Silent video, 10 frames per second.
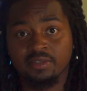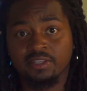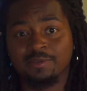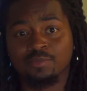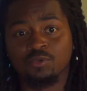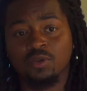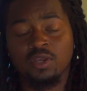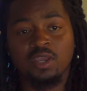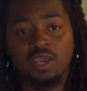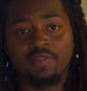in Hebrew.
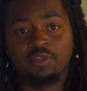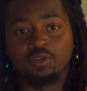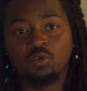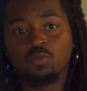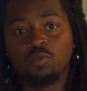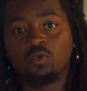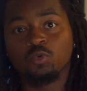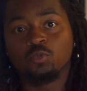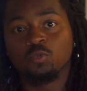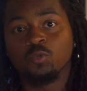And the new
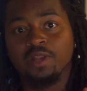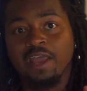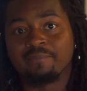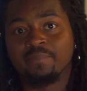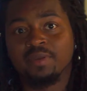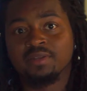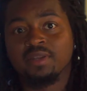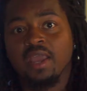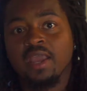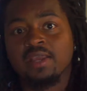moon would have
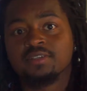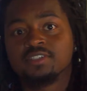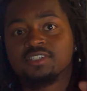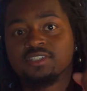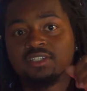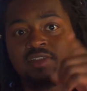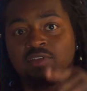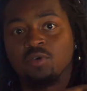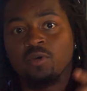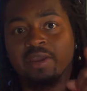been a
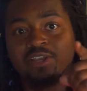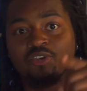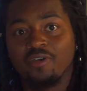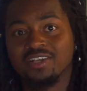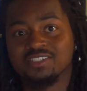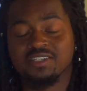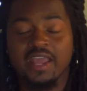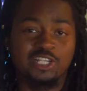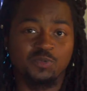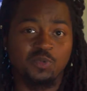slither or a crescent
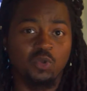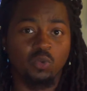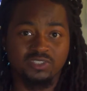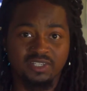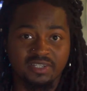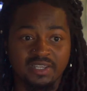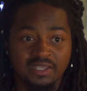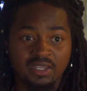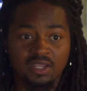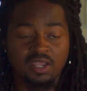as we know
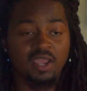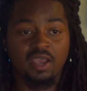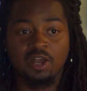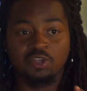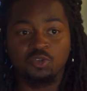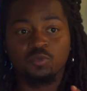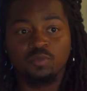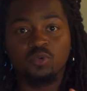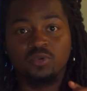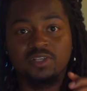today. A new
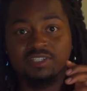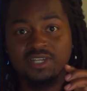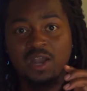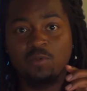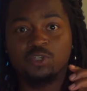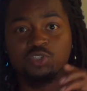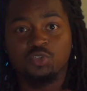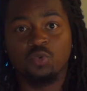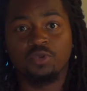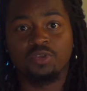moon is not what you
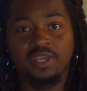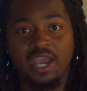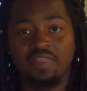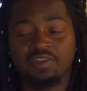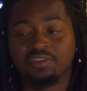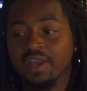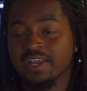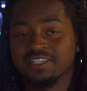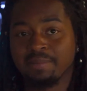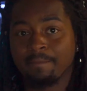know on your calendar
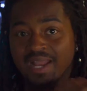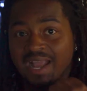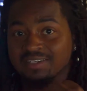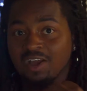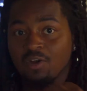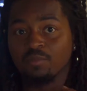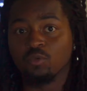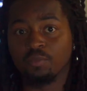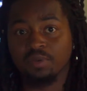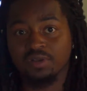as a blacked out
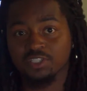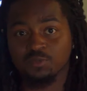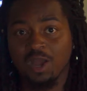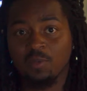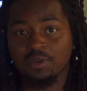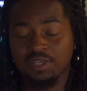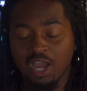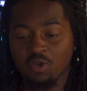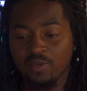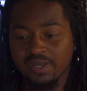moon, because why would
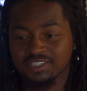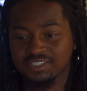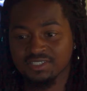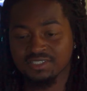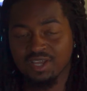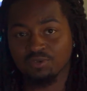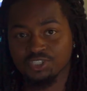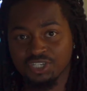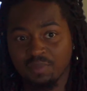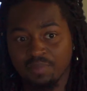Yahweh send out
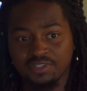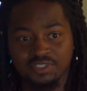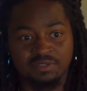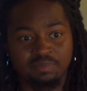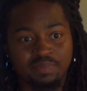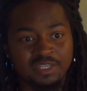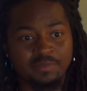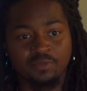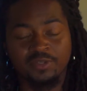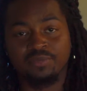shepherds and
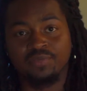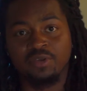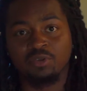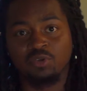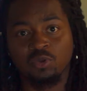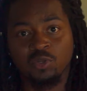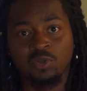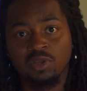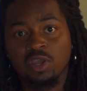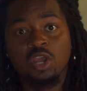people in the field to go
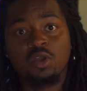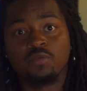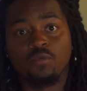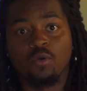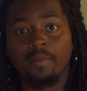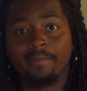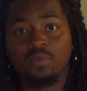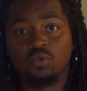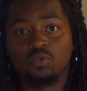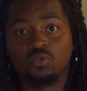look for a
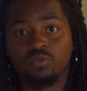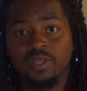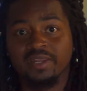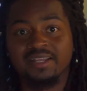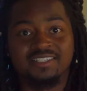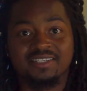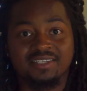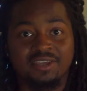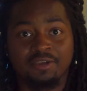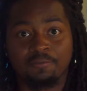moon that isn't
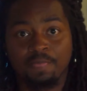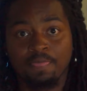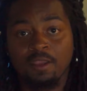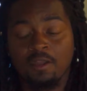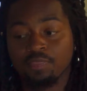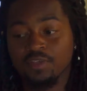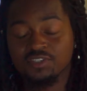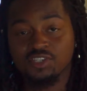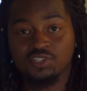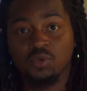there?
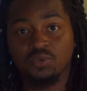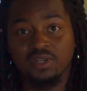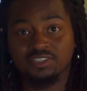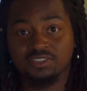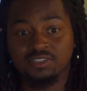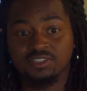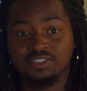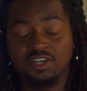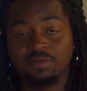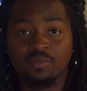This is known as the
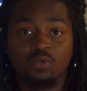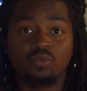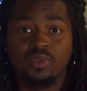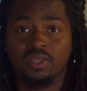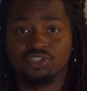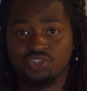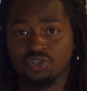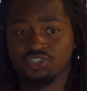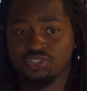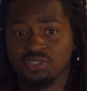sun-moon
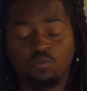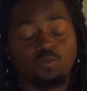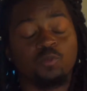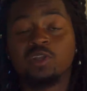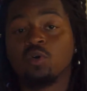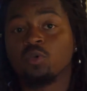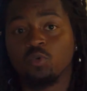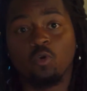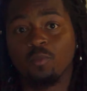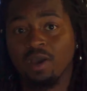conjunction. We don't
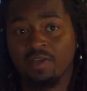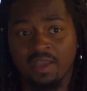go by